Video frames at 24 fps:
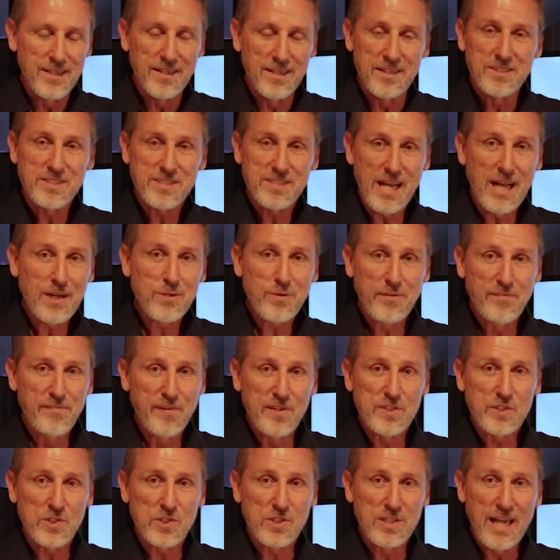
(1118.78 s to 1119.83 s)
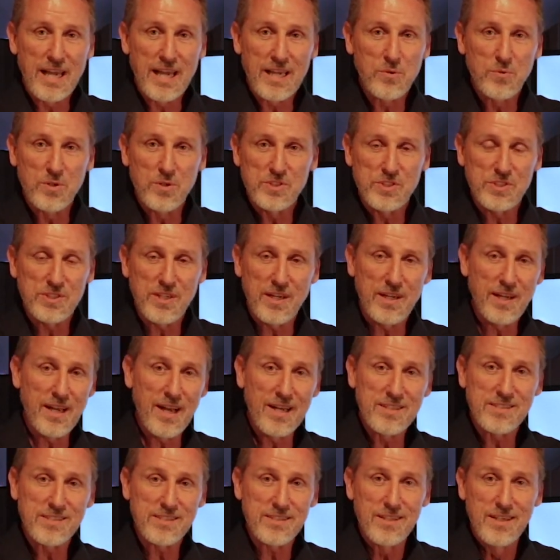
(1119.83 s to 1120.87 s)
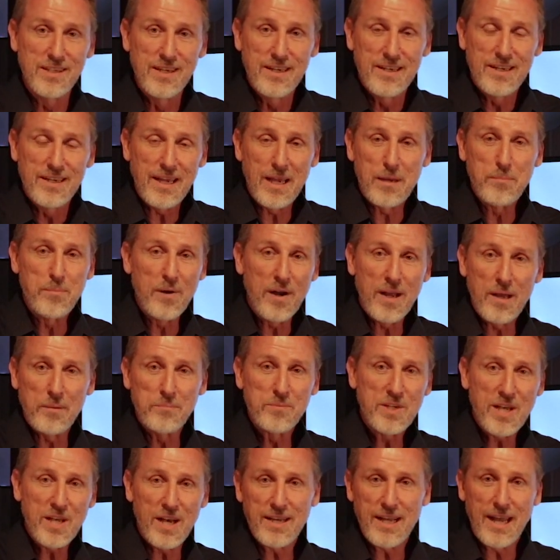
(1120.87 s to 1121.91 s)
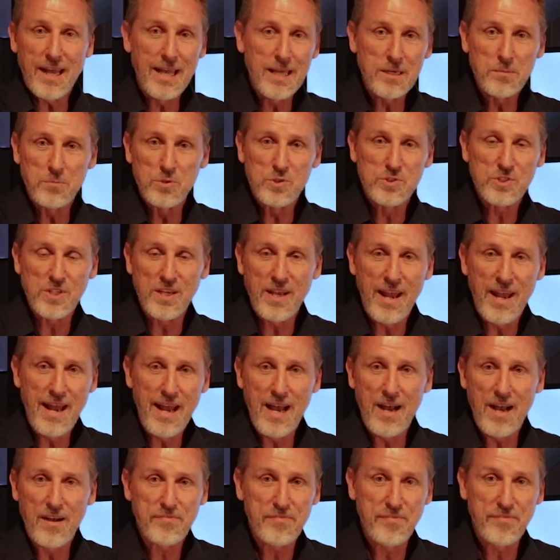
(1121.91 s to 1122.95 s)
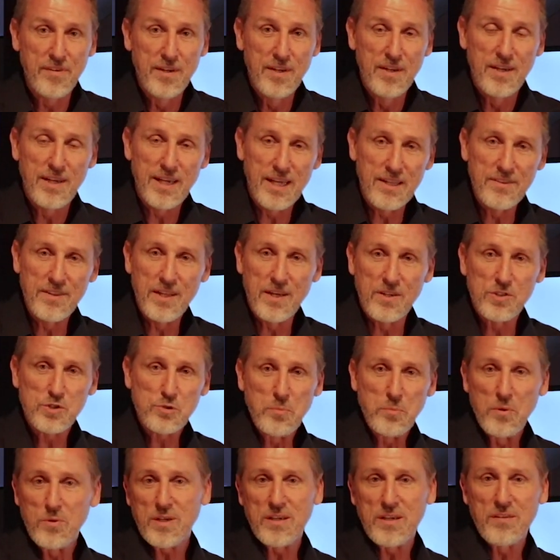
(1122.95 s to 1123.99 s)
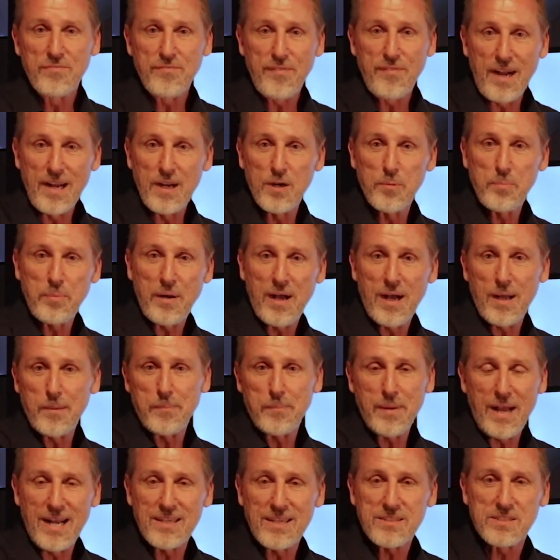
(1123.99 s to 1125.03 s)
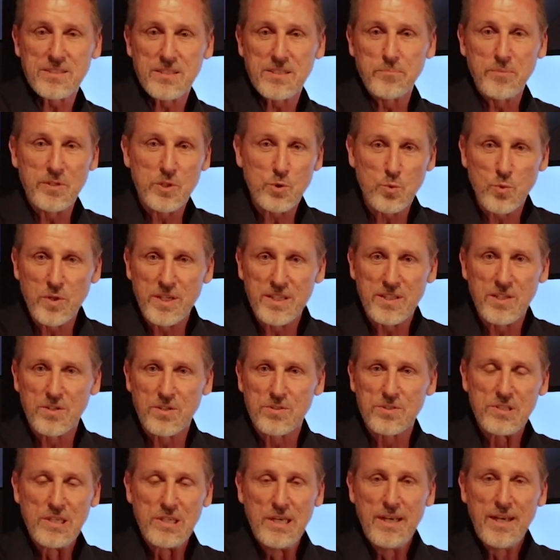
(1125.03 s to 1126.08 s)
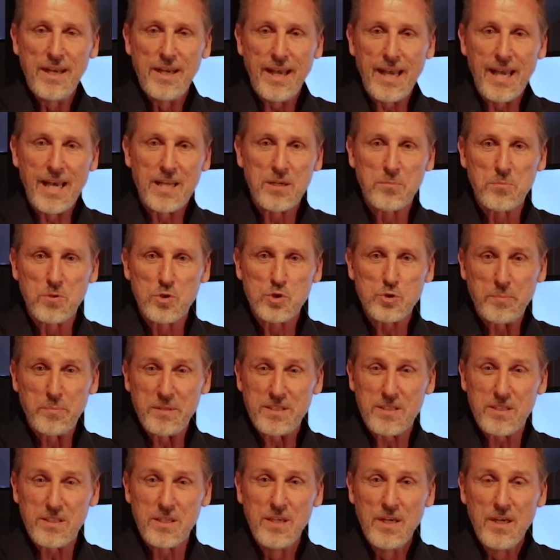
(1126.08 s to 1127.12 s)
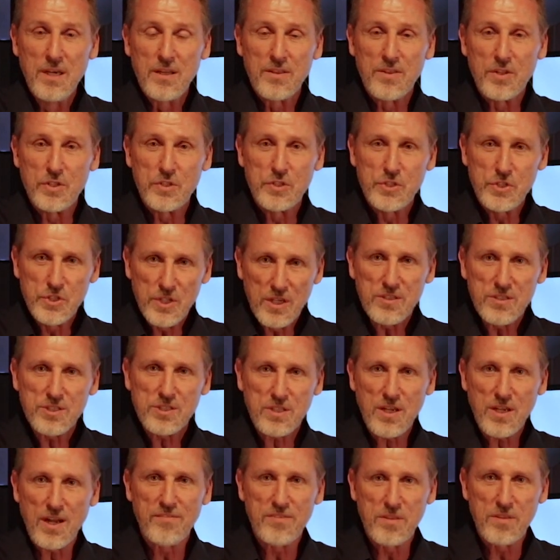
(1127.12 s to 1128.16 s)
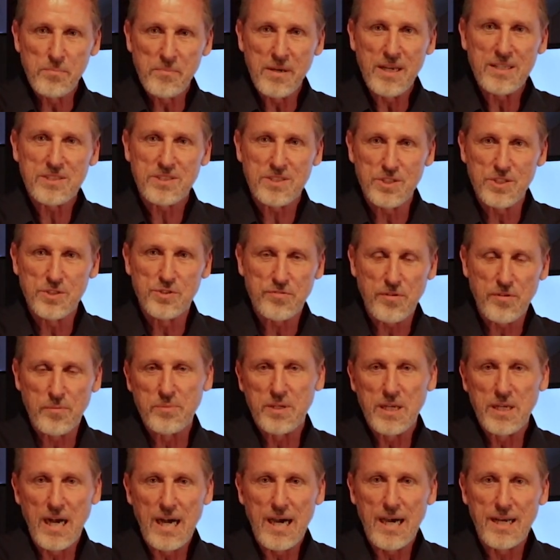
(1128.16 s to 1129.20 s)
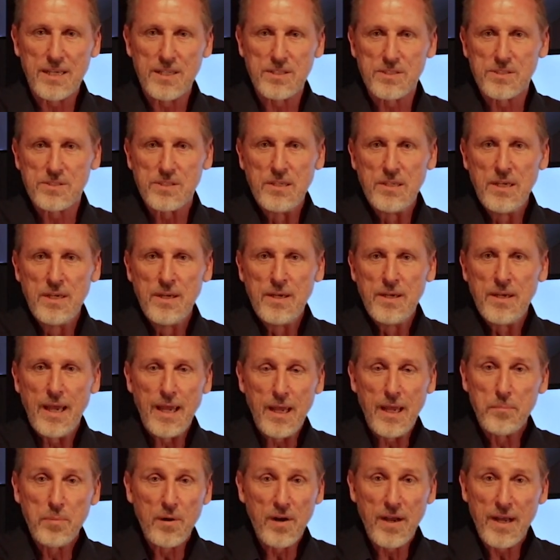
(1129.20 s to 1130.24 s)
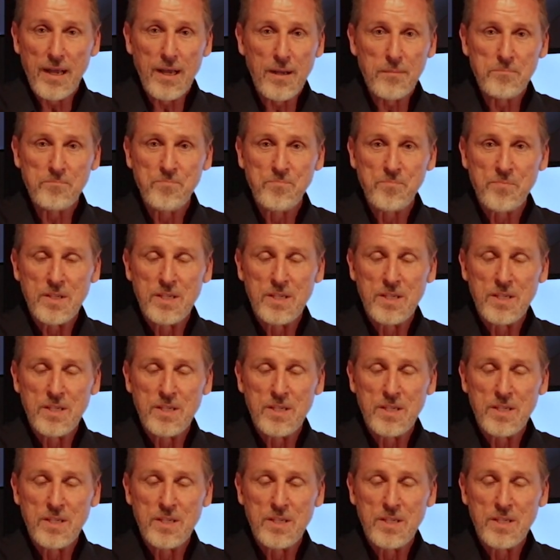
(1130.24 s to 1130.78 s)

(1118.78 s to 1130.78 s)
sacrificial language. He has Abraham cut animals in half, and then a smoking fire pot passes in between those animals. But the gist of the message from God is, Abraham,